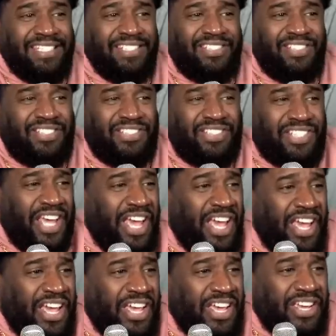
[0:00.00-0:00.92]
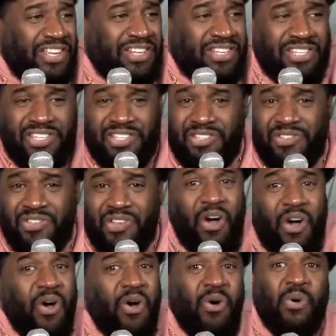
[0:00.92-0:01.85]
can't say
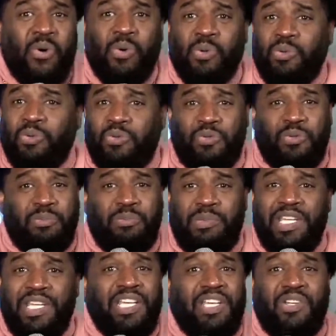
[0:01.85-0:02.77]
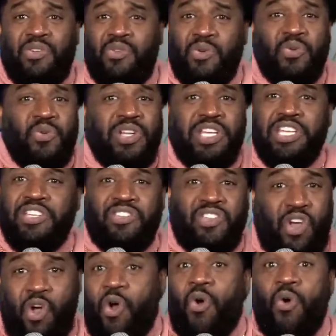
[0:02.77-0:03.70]
these hoes for being who
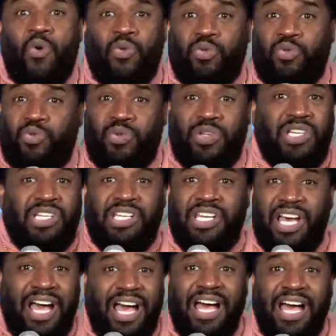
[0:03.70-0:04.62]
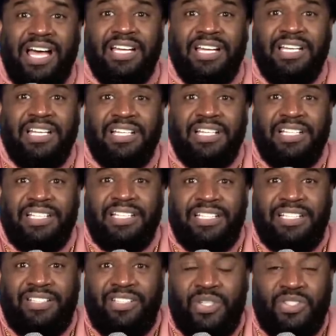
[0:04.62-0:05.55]
these hoes really are.
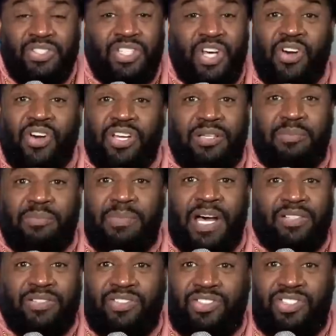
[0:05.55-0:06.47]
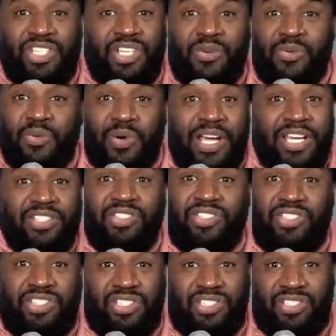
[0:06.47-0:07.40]
That is. You're talking about
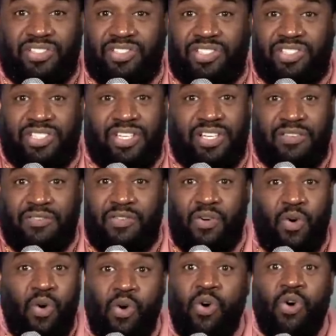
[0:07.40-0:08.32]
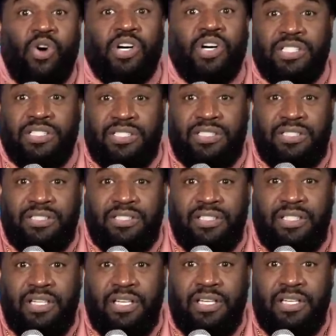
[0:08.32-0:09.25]
generations of
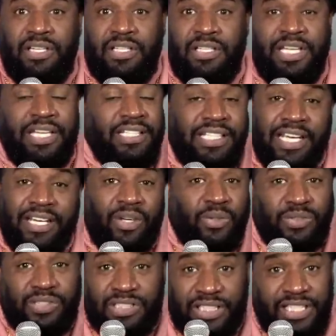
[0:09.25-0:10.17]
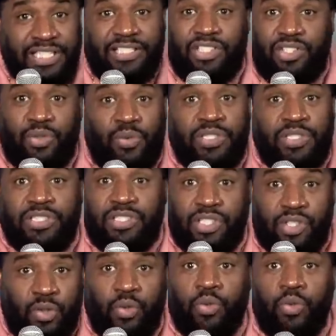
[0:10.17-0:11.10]
whores that they don't teach
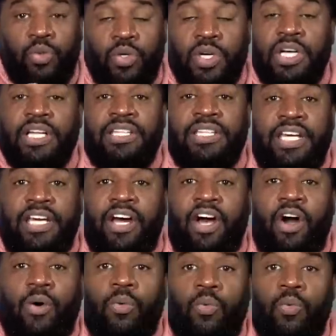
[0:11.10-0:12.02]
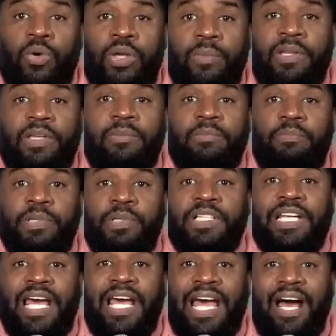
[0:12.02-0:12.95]
you in school. There are
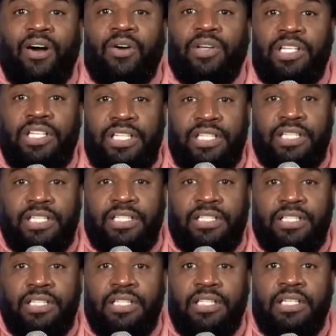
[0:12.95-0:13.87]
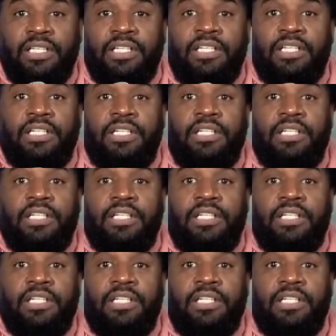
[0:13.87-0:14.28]
women put out here